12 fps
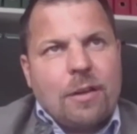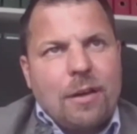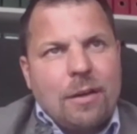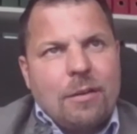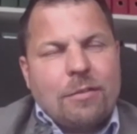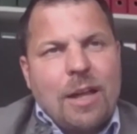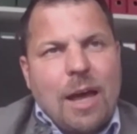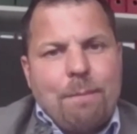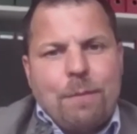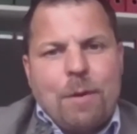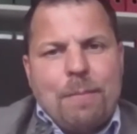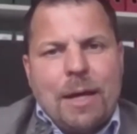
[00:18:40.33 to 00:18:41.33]
step
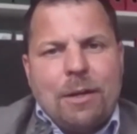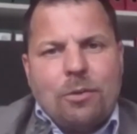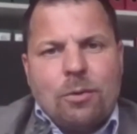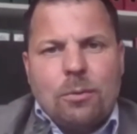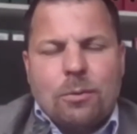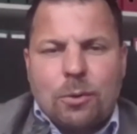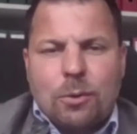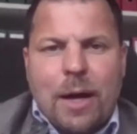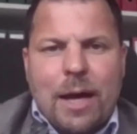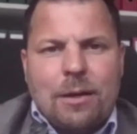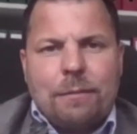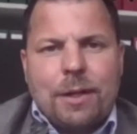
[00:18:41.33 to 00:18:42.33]
we made
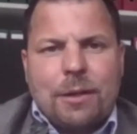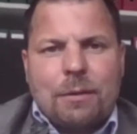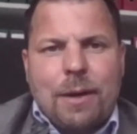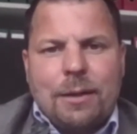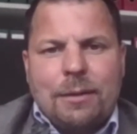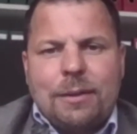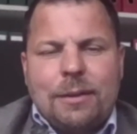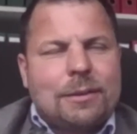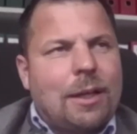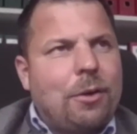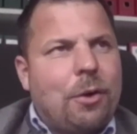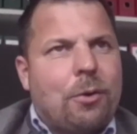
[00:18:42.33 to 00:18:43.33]
together with Quantis
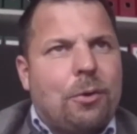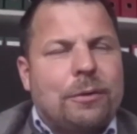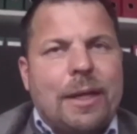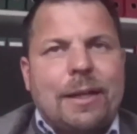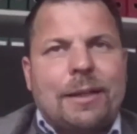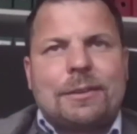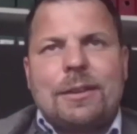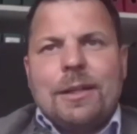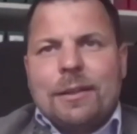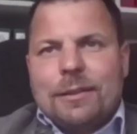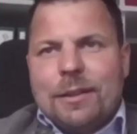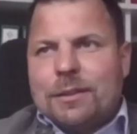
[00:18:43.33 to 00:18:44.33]
and OEKO-TEX,
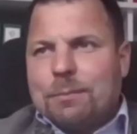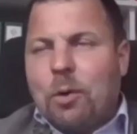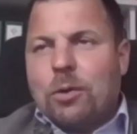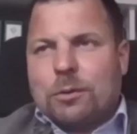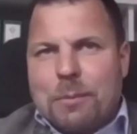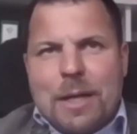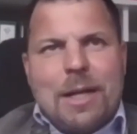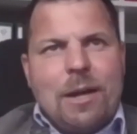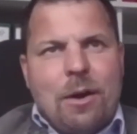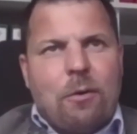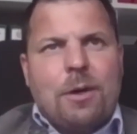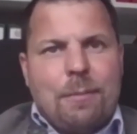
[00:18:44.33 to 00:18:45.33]
this was really
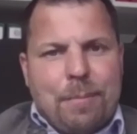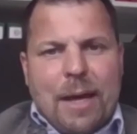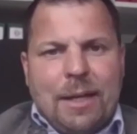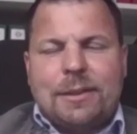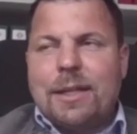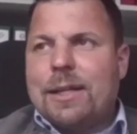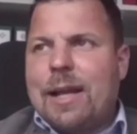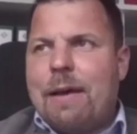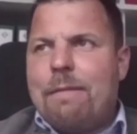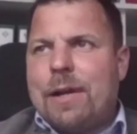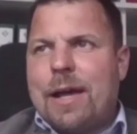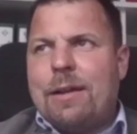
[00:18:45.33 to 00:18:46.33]
on a basic
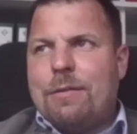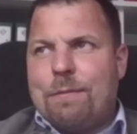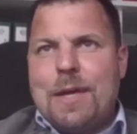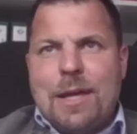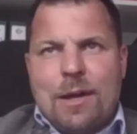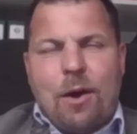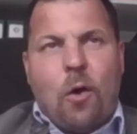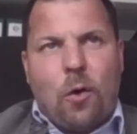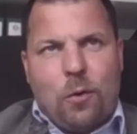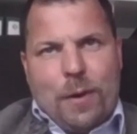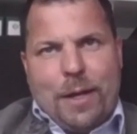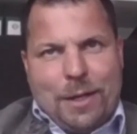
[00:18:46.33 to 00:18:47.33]
level, and we
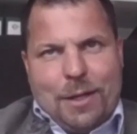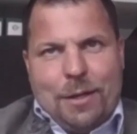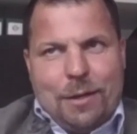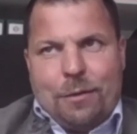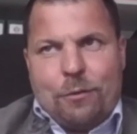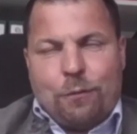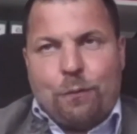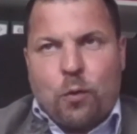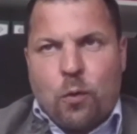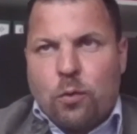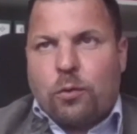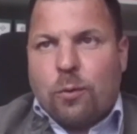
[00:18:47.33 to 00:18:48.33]
already
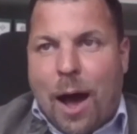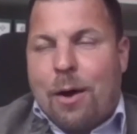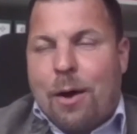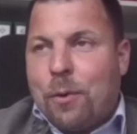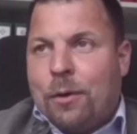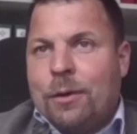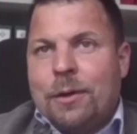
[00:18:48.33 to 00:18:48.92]
through to our